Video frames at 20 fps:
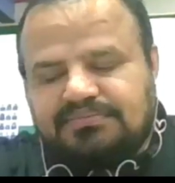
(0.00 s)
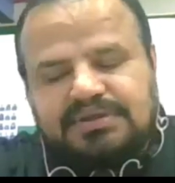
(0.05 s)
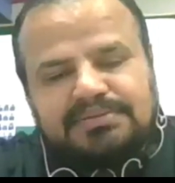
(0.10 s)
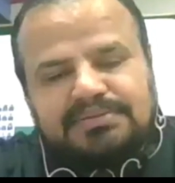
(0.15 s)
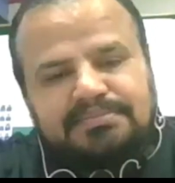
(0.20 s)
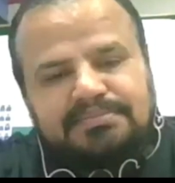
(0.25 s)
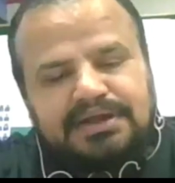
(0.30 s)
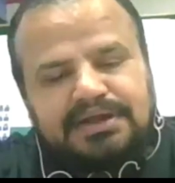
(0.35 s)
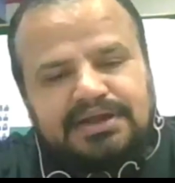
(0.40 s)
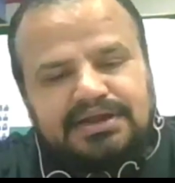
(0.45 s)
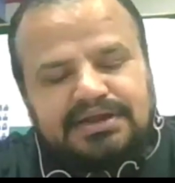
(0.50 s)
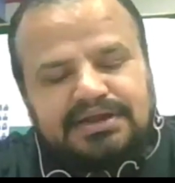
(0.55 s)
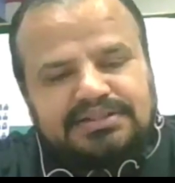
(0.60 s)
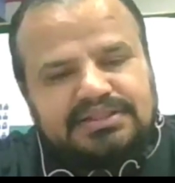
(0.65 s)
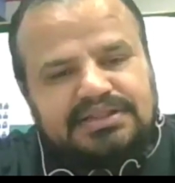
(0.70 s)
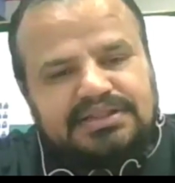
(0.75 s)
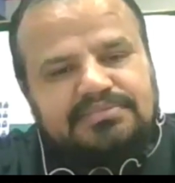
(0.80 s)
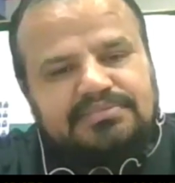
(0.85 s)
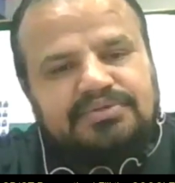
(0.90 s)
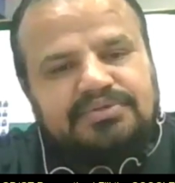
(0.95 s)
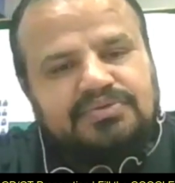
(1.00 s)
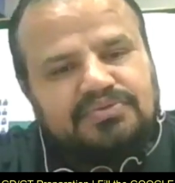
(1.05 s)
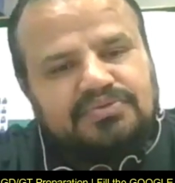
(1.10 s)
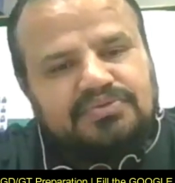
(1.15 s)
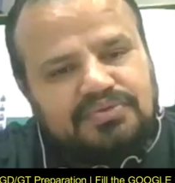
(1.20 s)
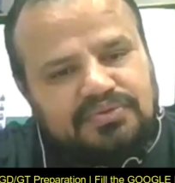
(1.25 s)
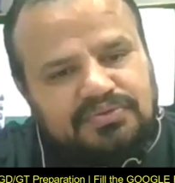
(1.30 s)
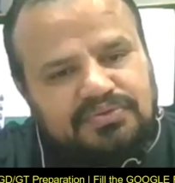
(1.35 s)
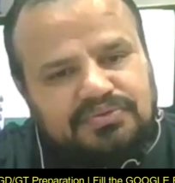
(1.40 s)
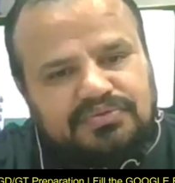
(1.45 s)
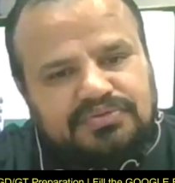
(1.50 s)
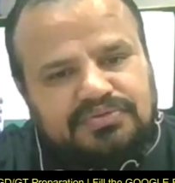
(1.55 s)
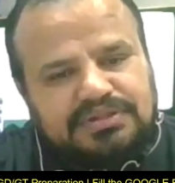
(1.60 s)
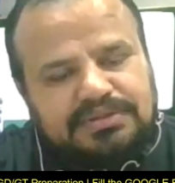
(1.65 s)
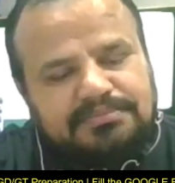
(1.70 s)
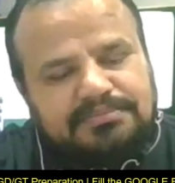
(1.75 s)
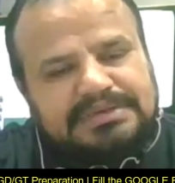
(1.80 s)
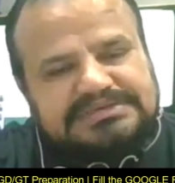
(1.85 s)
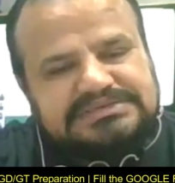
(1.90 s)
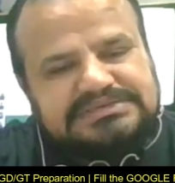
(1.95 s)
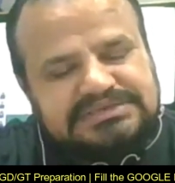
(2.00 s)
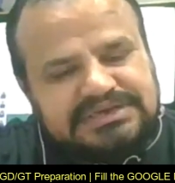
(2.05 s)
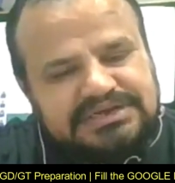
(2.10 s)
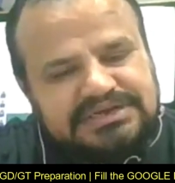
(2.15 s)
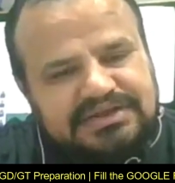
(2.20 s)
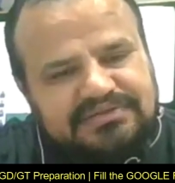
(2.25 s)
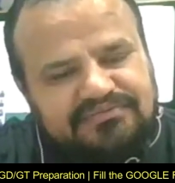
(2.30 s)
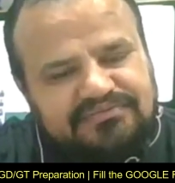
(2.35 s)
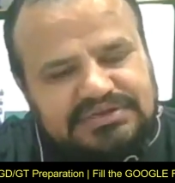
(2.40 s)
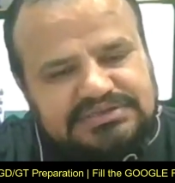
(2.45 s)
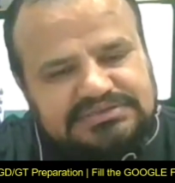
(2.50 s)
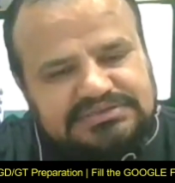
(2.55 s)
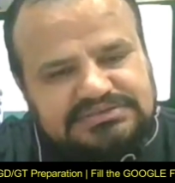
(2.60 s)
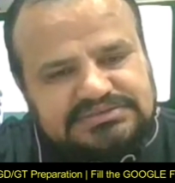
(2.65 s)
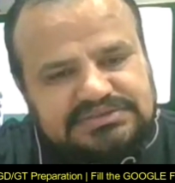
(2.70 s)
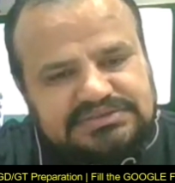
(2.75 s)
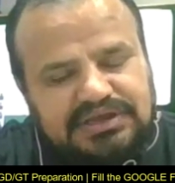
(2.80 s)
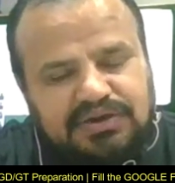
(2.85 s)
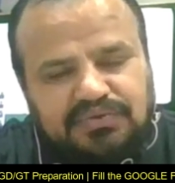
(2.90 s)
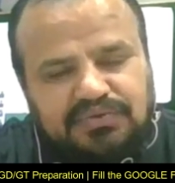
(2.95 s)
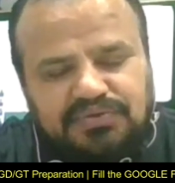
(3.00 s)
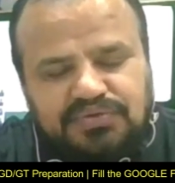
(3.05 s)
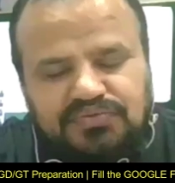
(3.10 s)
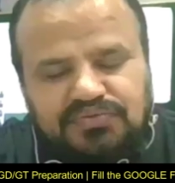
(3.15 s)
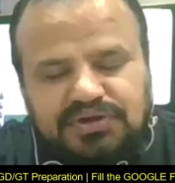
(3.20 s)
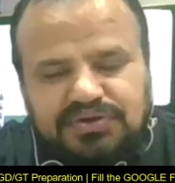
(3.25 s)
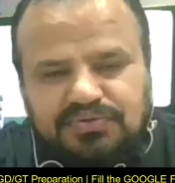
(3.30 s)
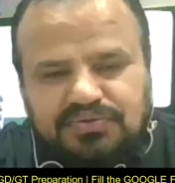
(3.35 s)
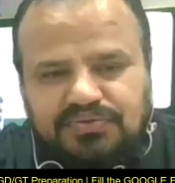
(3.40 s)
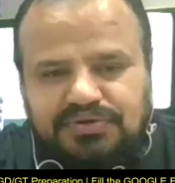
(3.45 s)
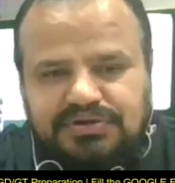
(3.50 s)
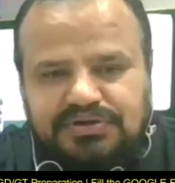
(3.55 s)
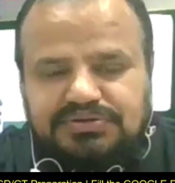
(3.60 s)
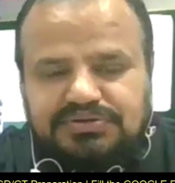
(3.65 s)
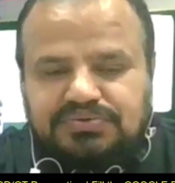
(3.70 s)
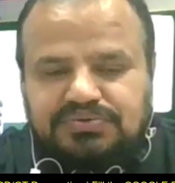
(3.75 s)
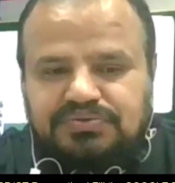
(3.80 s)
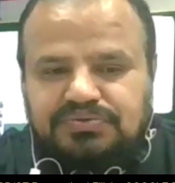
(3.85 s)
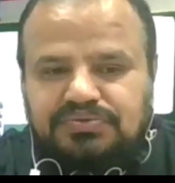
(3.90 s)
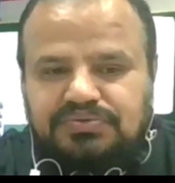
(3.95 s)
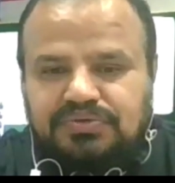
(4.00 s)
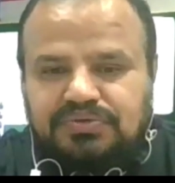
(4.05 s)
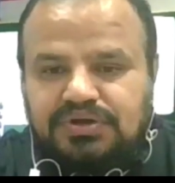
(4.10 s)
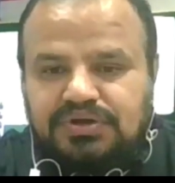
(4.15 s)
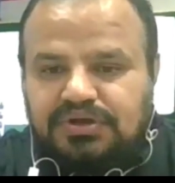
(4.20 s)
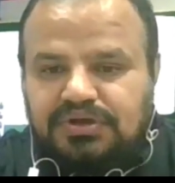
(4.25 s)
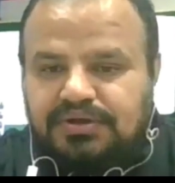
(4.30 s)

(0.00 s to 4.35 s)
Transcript: is my part, then you know the basic definition, how you are going to